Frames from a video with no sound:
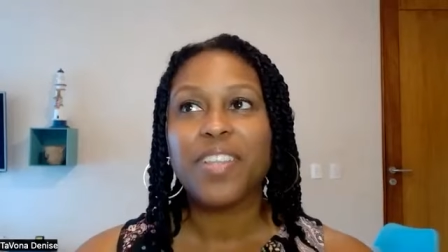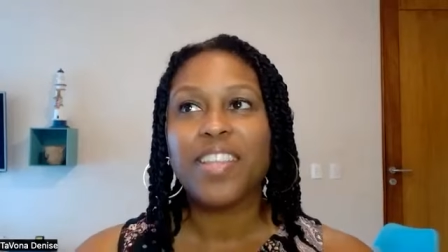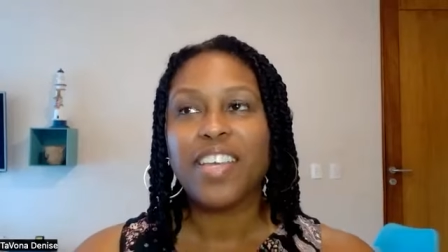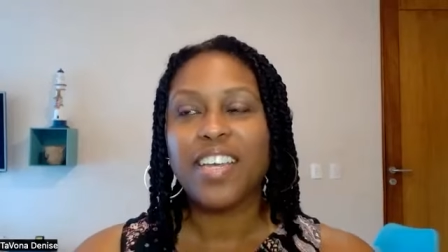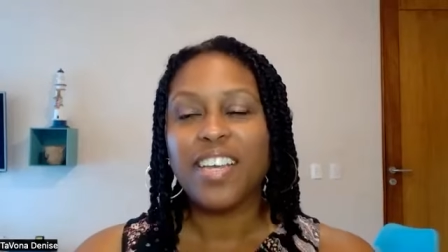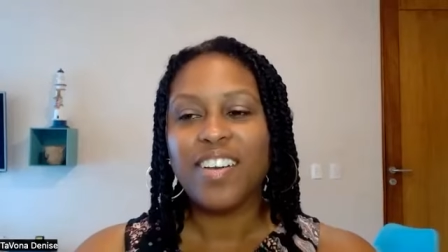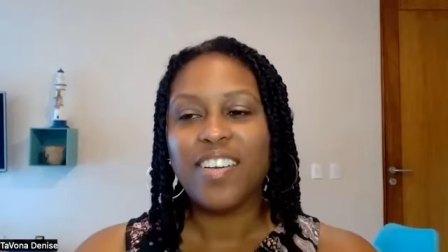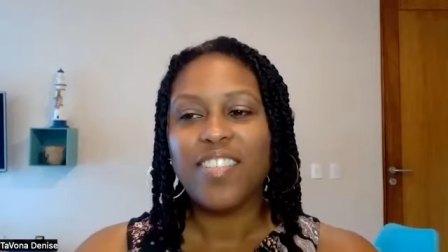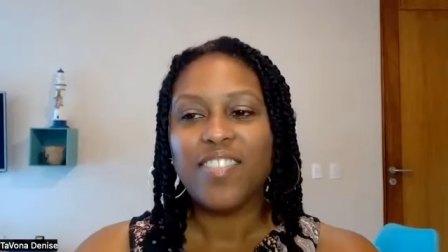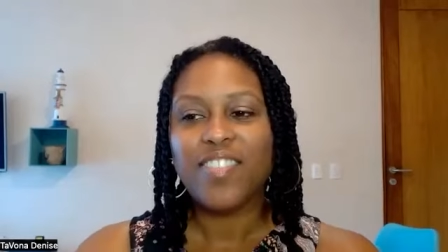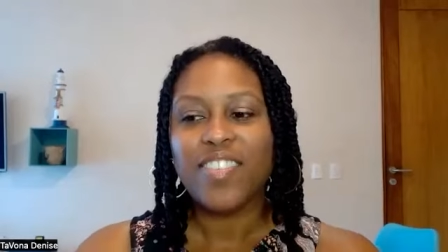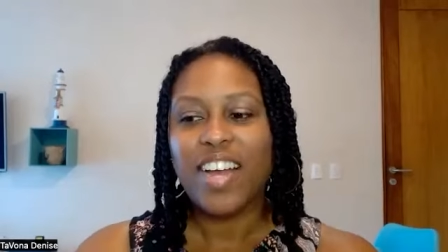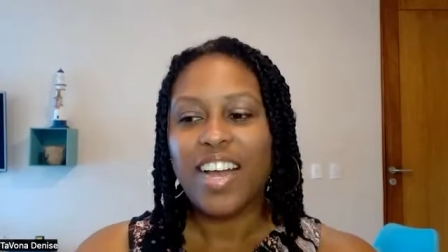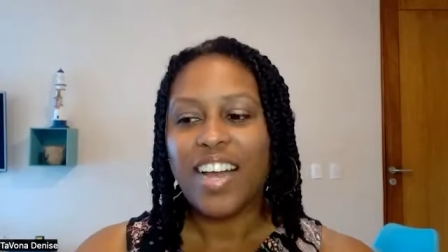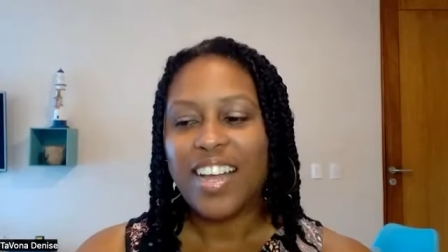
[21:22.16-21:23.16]
me think of
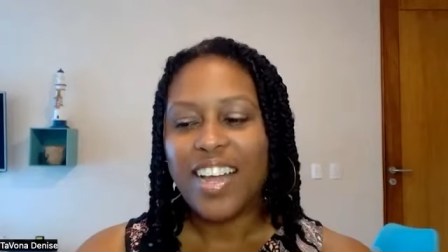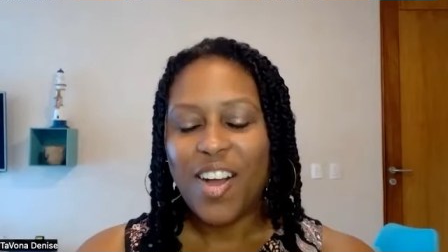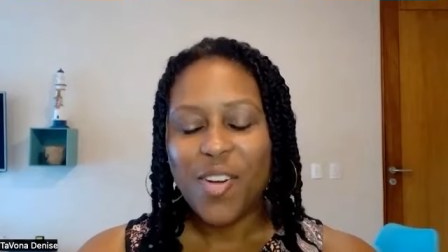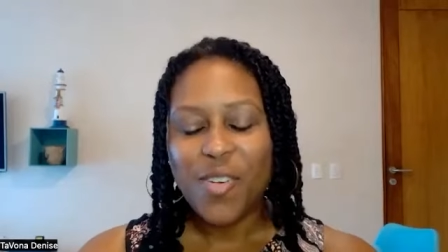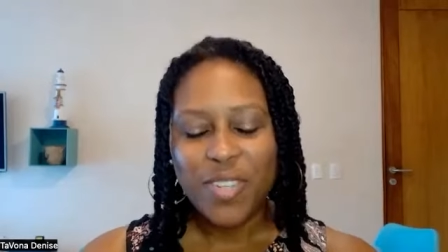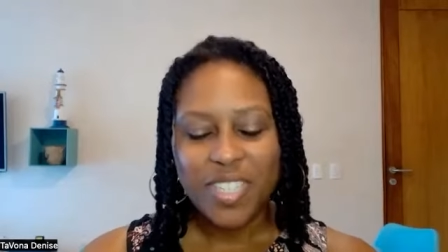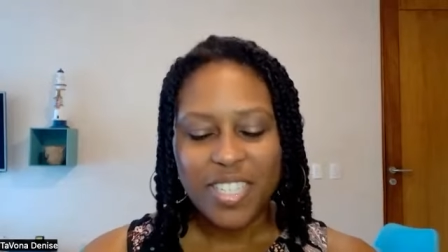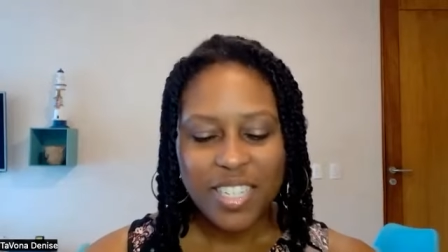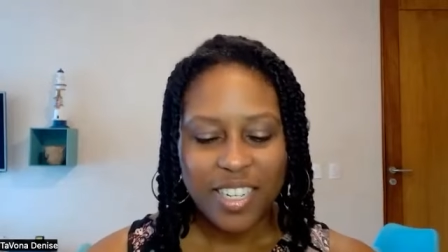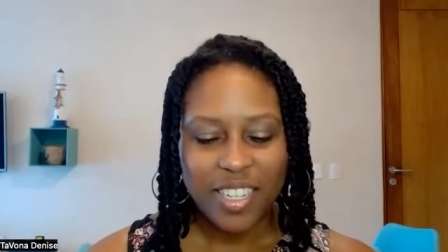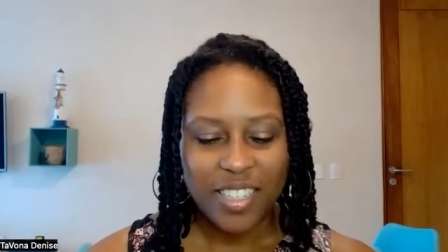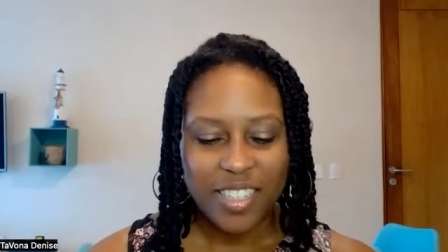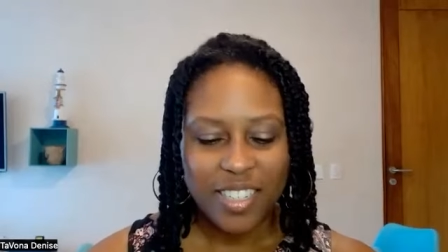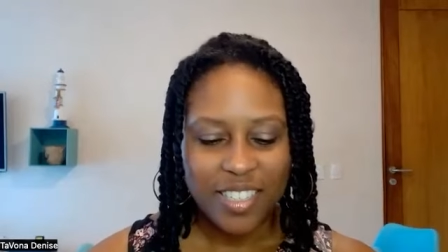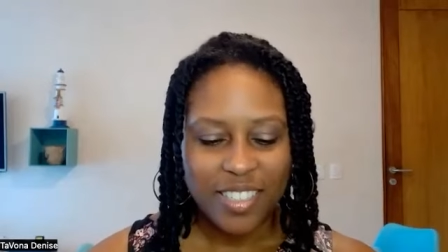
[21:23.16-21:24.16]
i always
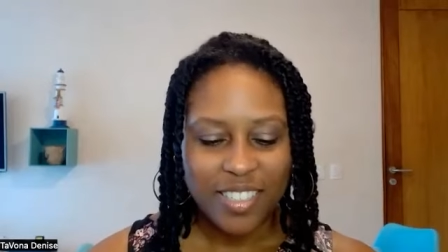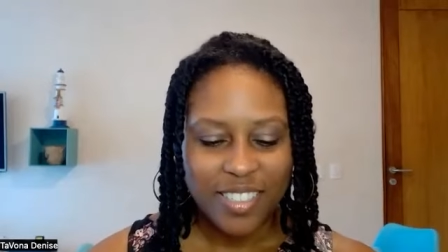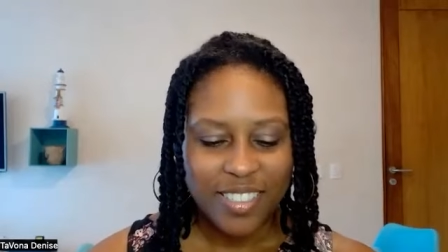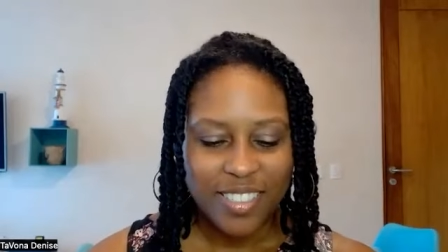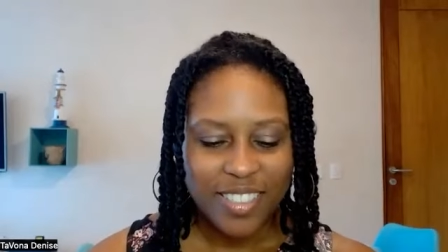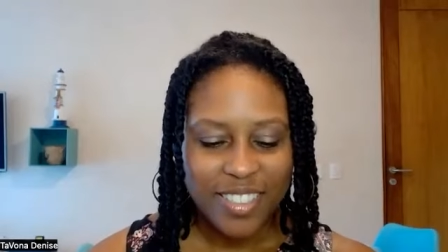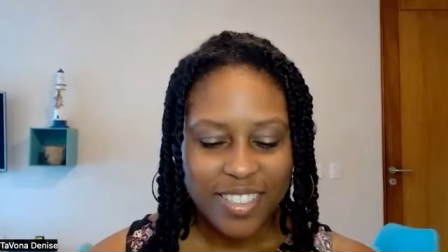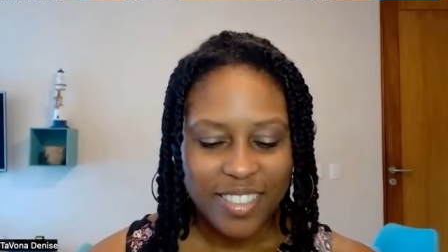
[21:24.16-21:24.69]
tell the